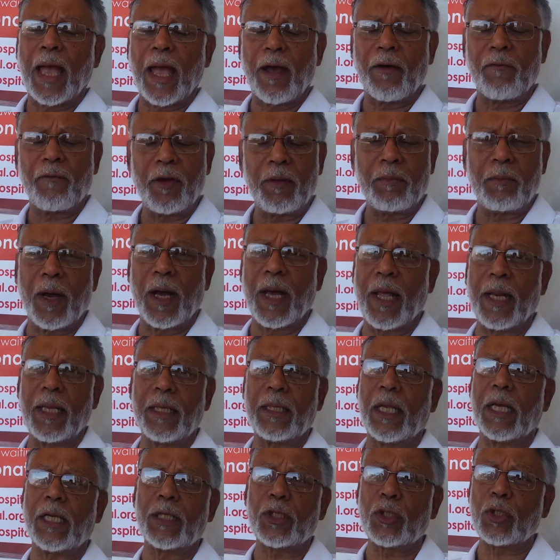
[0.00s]
Everybody.
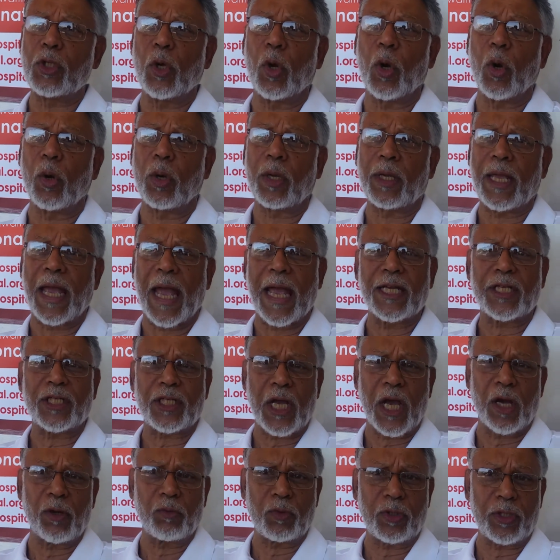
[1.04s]
There's no cash
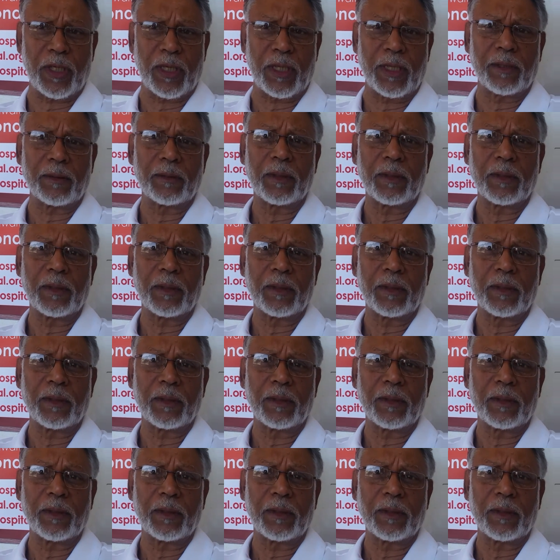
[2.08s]
counter.